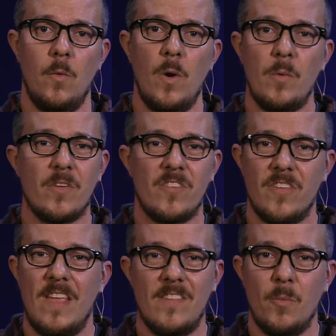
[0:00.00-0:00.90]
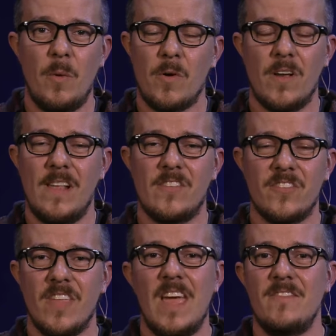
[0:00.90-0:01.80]
we were, eh, we were
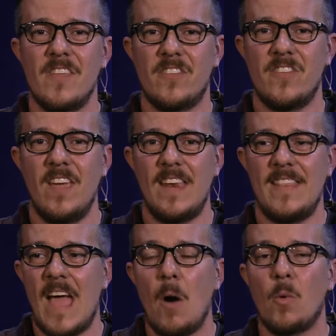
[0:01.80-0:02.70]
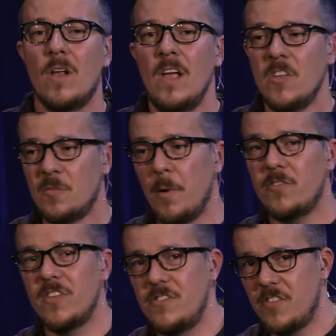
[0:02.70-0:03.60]
enslaved to sin, and now we're
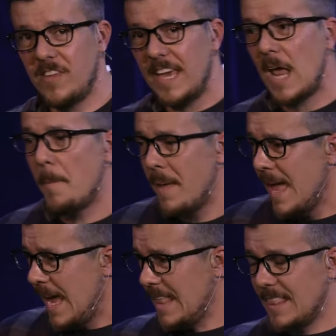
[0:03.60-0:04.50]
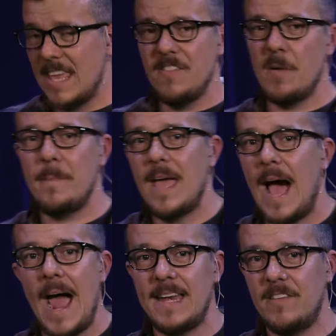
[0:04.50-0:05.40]
supposed to just get up and leave it
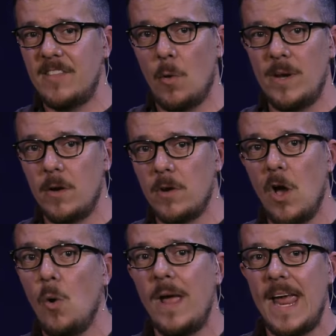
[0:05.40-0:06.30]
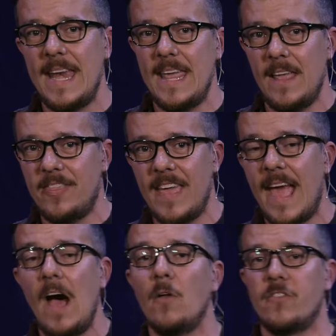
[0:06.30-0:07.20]
behind, even though we don't know
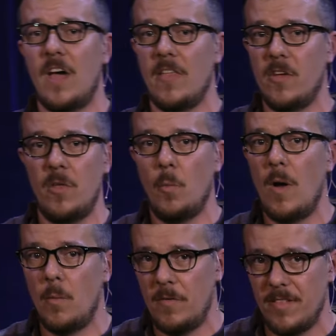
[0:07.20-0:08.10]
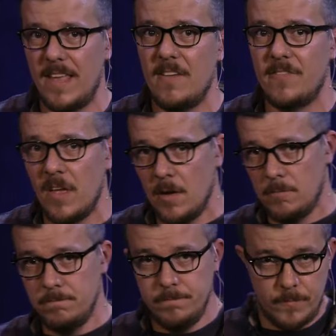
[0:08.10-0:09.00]
anything else other than what we've lived
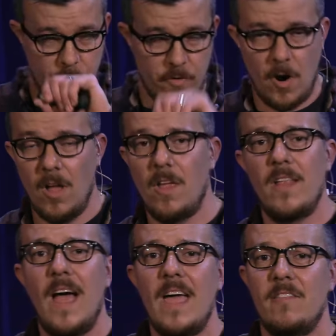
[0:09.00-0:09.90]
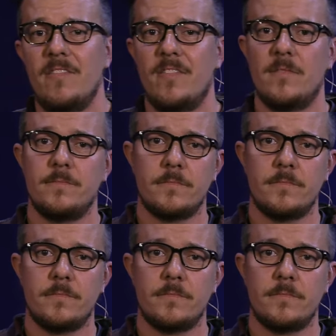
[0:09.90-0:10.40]
for all our life.